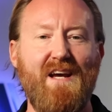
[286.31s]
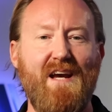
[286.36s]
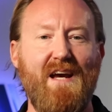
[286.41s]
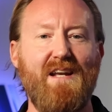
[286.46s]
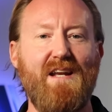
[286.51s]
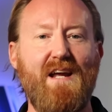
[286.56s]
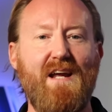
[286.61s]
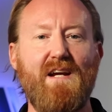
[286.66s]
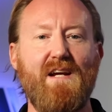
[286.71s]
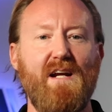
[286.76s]

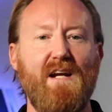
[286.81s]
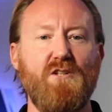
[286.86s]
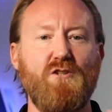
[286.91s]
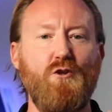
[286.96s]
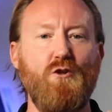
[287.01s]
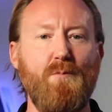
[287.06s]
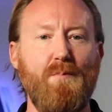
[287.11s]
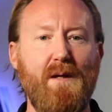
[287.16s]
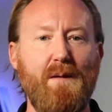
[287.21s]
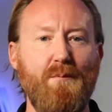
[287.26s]
And now you got
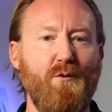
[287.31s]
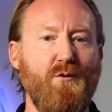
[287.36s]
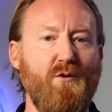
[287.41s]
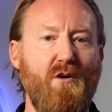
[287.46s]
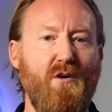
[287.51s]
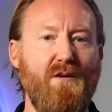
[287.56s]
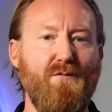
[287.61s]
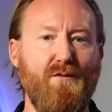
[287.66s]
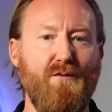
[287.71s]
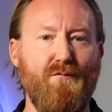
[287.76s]
two people who
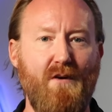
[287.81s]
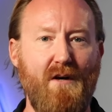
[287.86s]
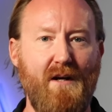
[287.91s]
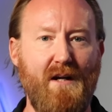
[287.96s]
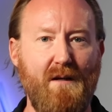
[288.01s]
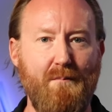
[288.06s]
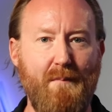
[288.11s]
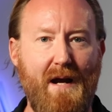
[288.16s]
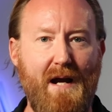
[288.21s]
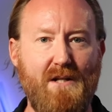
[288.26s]
don't even
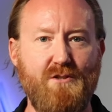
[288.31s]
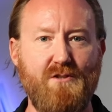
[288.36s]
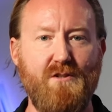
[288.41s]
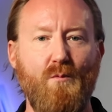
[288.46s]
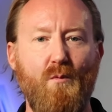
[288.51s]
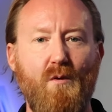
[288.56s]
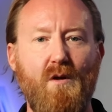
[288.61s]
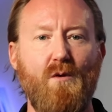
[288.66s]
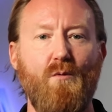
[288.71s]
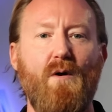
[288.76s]
fucking match and they
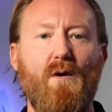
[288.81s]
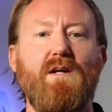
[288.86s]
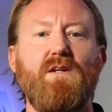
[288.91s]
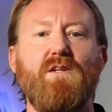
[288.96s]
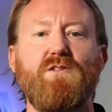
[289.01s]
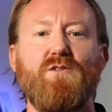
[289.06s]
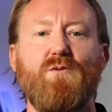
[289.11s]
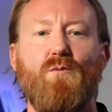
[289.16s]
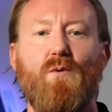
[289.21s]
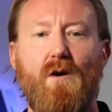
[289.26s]
wonder why it
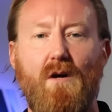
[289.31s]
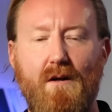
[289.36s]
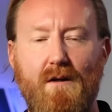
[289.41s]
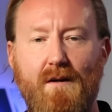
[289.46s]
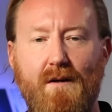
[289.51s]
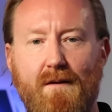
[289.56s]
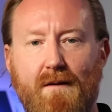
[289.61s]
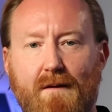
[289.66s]
doesn't work.